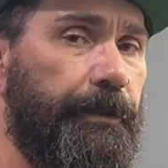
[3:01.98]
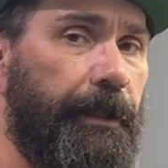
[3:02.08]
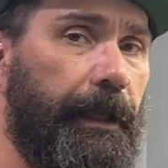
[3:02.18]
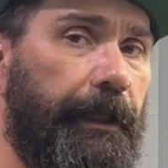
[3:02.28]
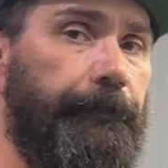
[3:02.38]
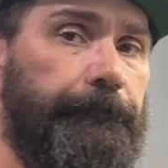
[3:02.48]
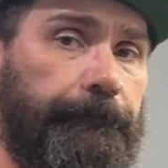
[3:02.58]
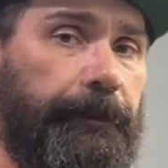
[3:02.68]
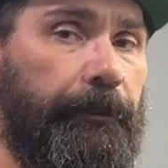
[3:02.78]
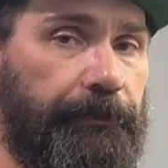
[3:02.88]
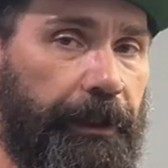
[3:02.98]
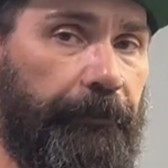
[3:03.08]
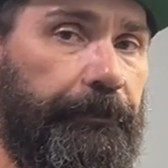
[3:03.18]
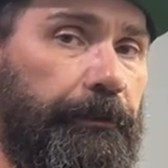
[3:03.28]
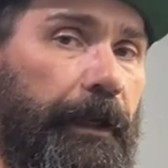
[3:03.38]
Guide. I'm
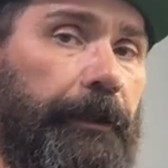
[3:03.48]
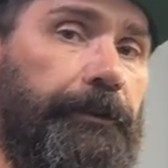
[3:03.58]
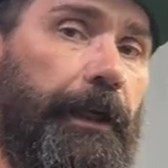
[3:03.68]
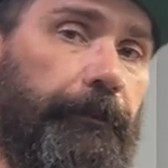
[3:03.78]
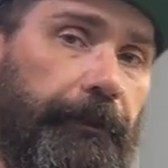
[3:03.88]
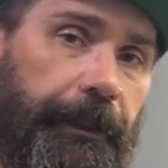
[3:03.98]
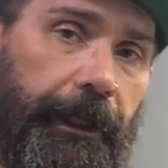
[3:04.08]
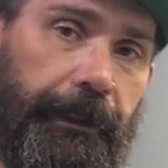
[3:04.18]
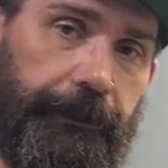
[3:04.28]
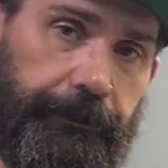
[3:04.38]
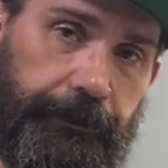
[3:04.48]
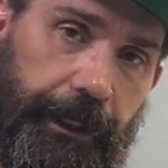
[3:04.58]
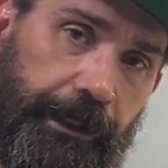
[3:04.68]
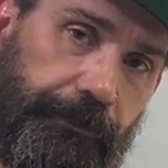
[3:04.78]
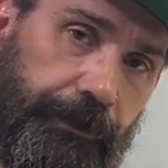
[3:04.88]
Jeff, the Crackerjack Mechanic, and
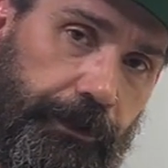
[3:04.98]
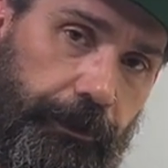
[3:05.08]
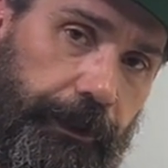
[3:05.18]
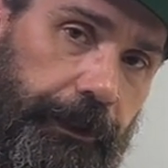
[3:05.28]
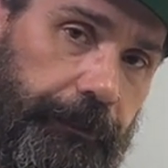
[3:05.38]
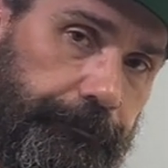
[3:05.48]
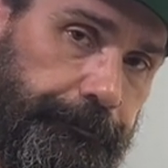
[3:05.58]
thanks for tuning in.